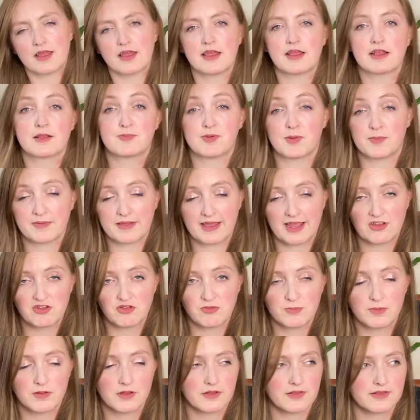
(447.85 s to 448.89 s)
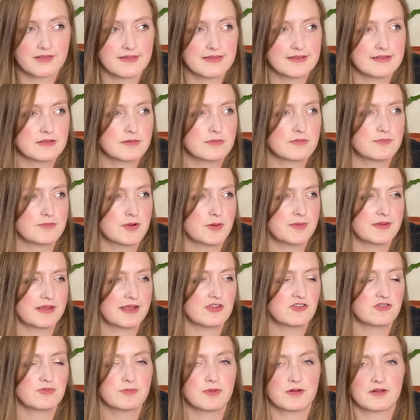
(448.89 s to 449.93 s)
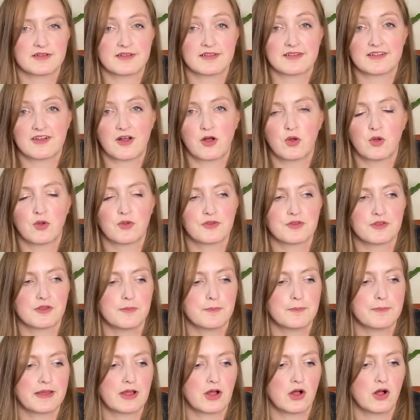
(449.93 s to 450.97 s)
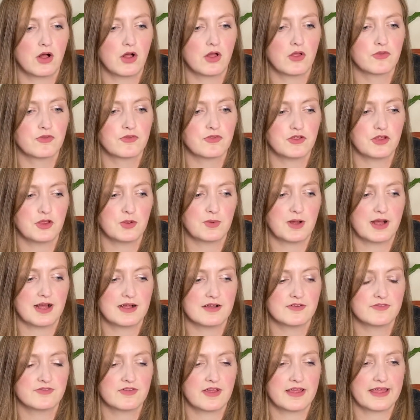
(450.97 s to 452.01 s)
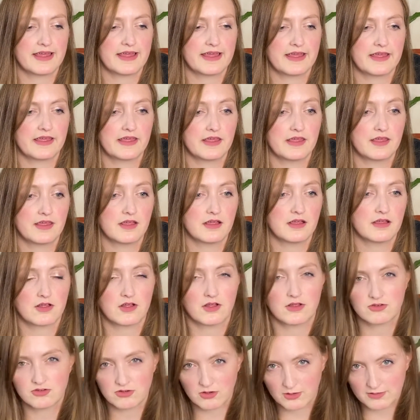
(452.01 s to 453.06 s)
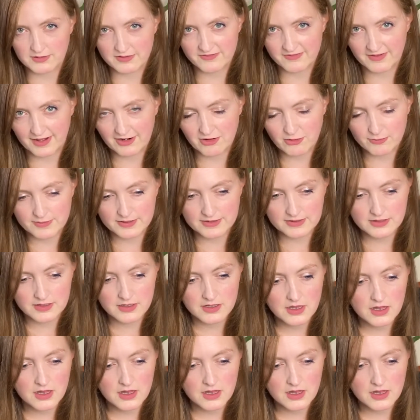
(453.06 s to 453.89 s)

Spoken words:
is propagation boxes. Propagation boxes are awesome because you have a controlled environment,